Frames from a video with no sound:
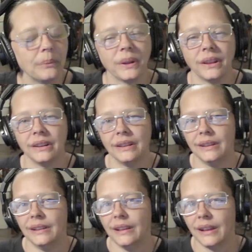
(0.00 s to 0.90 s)
But
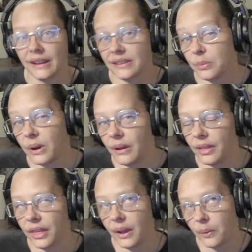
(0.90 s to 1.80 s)
I guess what
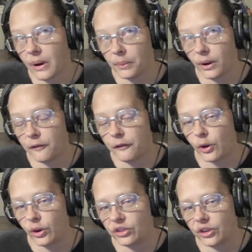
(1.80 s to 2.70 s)
I'm gonna
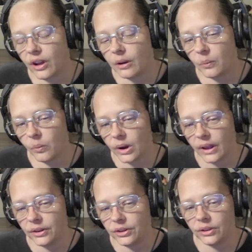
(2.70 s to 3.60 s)
focus on when
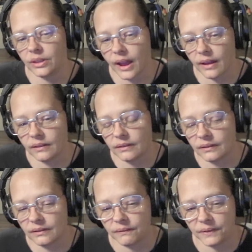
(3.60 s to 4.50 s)
I do that
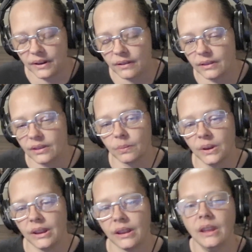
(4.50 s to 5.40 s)
video this
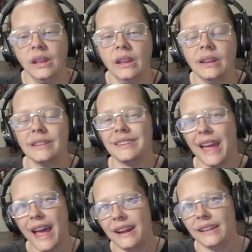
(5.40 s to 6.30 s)
week is
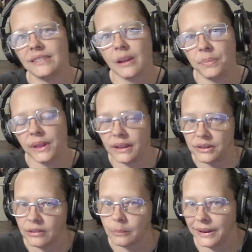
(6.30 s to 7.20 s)
adding something
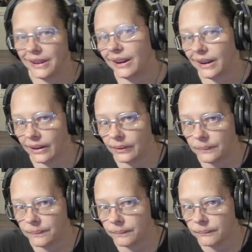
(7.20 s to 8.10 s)
into the beginning.
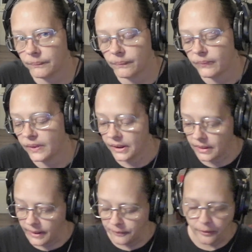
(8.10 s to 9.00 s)

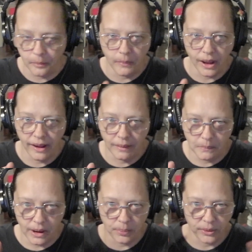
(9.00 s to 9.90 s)
Like from my
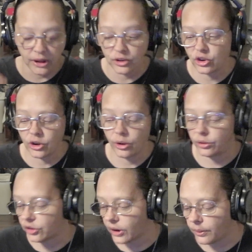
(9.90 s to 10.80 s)
production
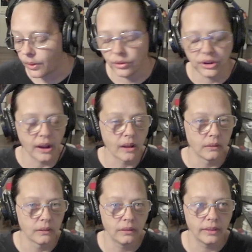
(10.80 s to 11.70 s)
notes that I wrote down
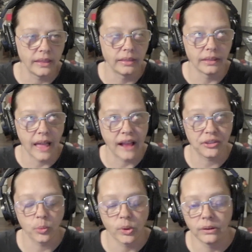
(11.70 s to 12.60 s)
in the
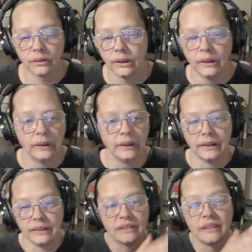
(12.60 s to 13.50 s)
last one.
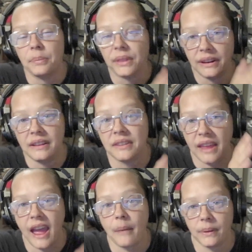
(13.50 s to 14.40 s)
Something needs to
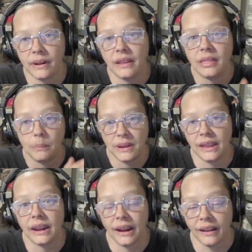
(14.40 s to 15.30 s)
happen in the
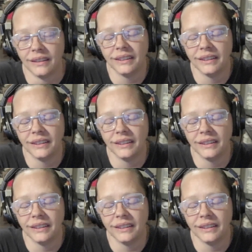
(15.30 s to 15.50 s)
beginning.